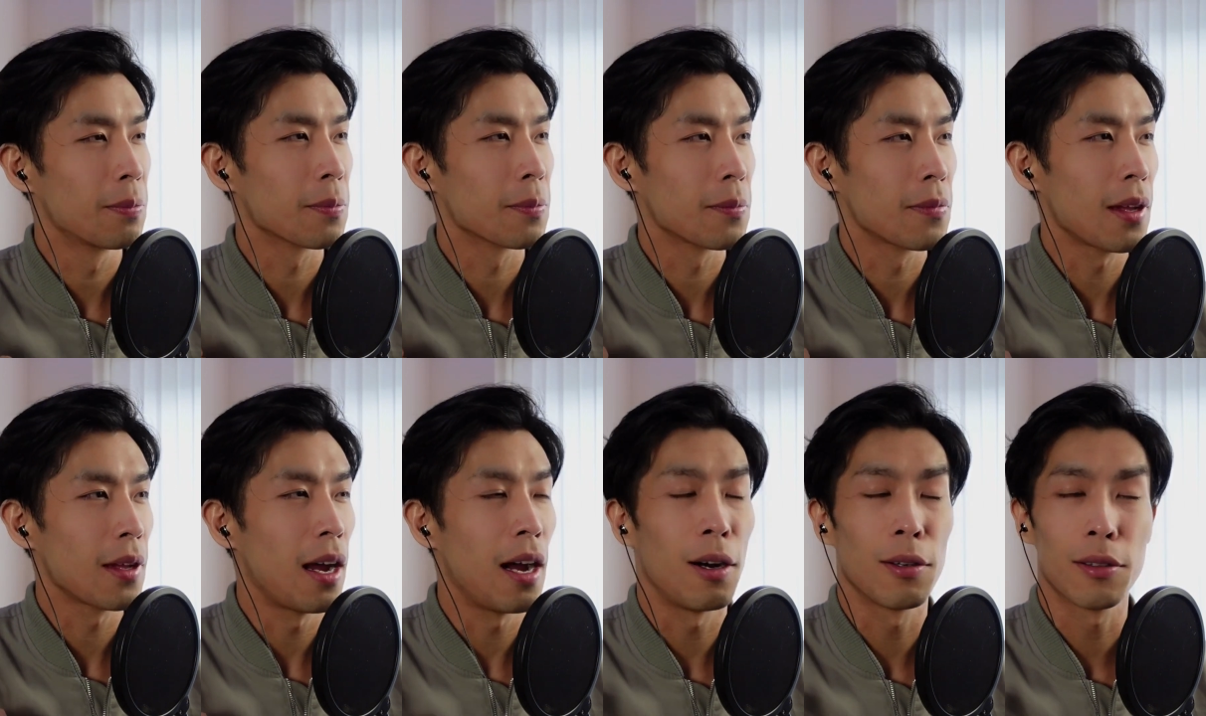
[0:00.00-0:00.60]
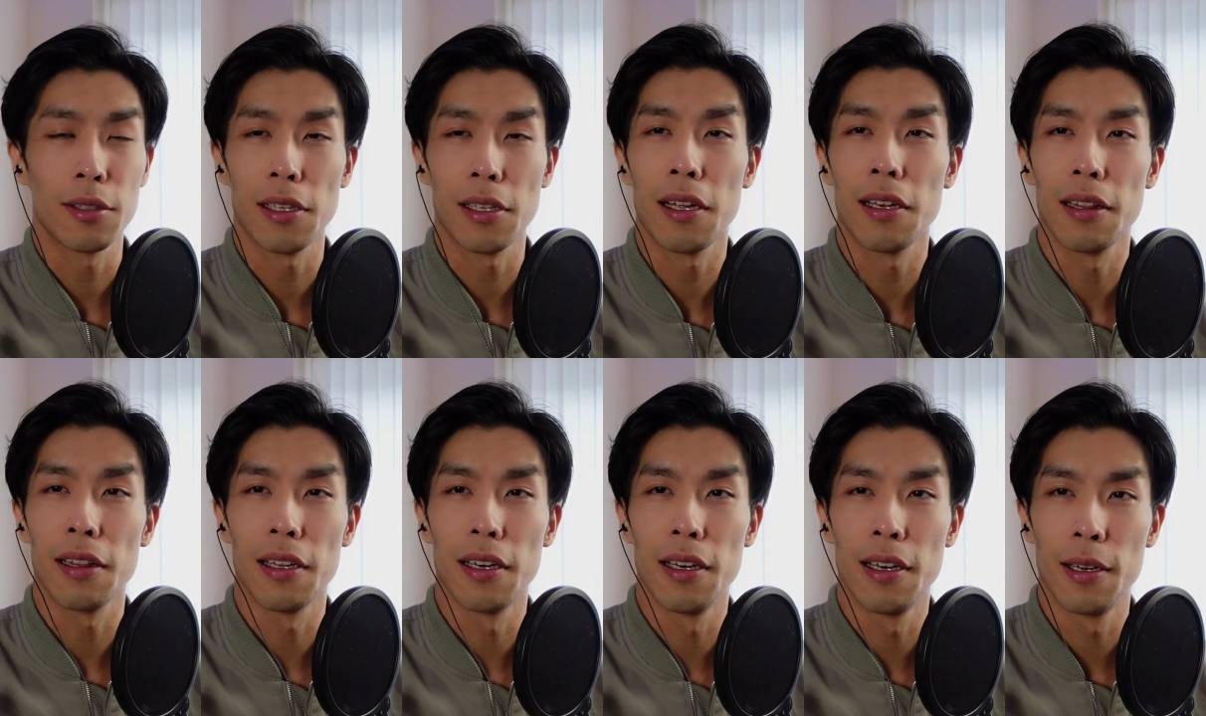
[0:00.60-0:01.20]
How did I
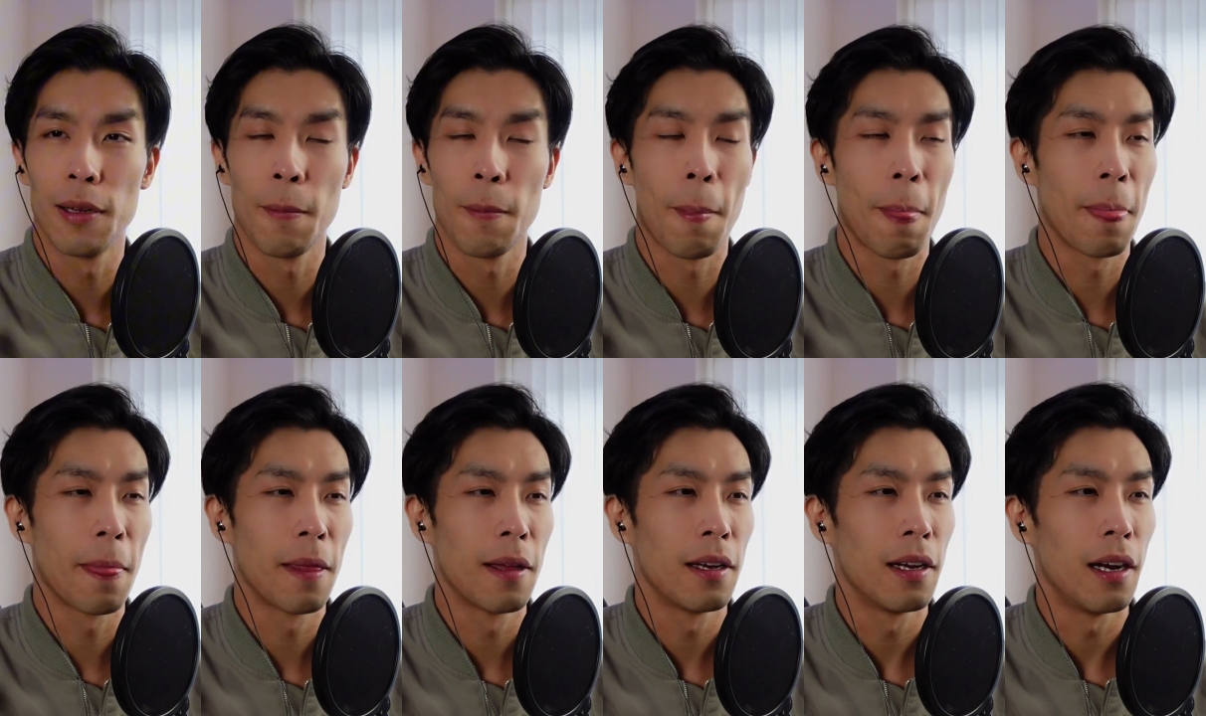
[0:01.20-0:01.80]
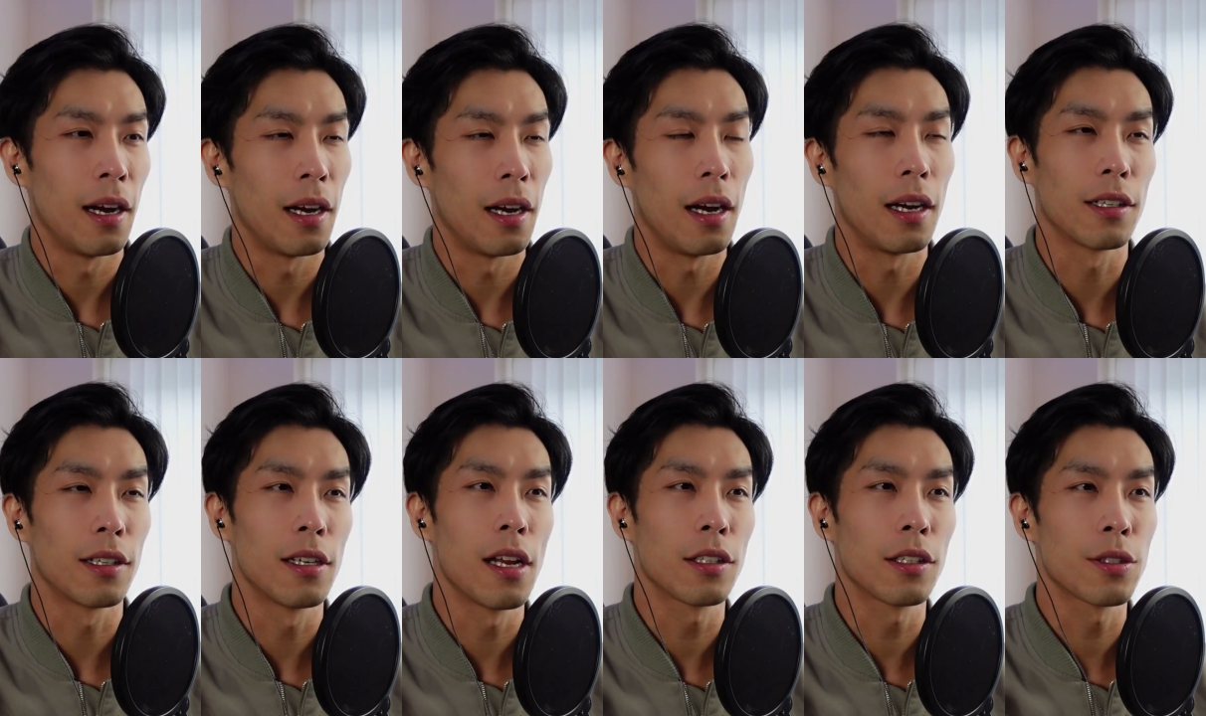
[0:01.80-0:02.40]
learn? I
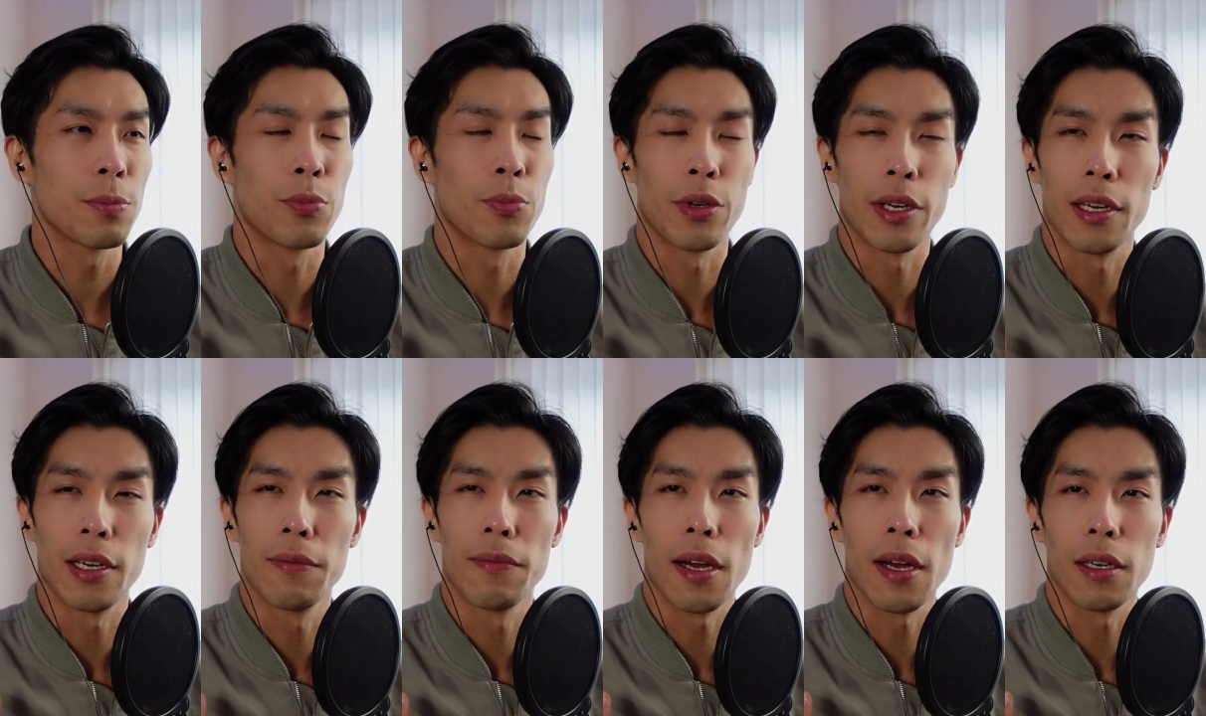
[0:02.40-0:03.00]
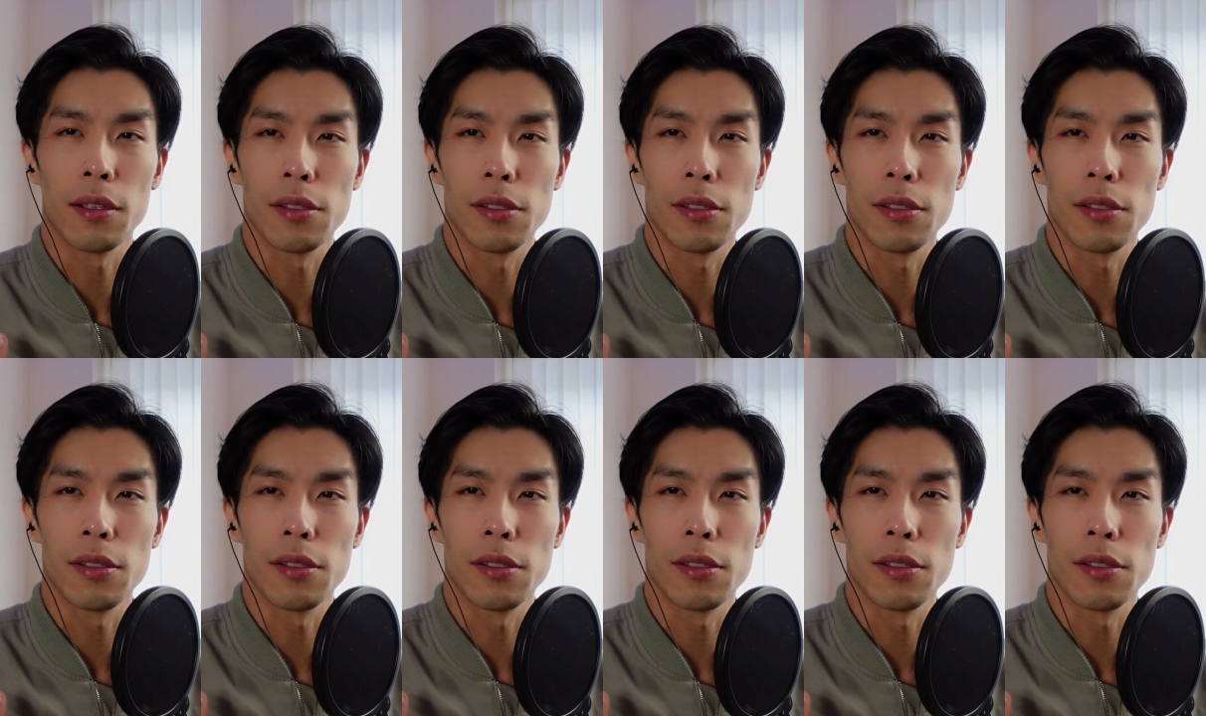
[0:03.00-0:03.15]
don't know how to bring value.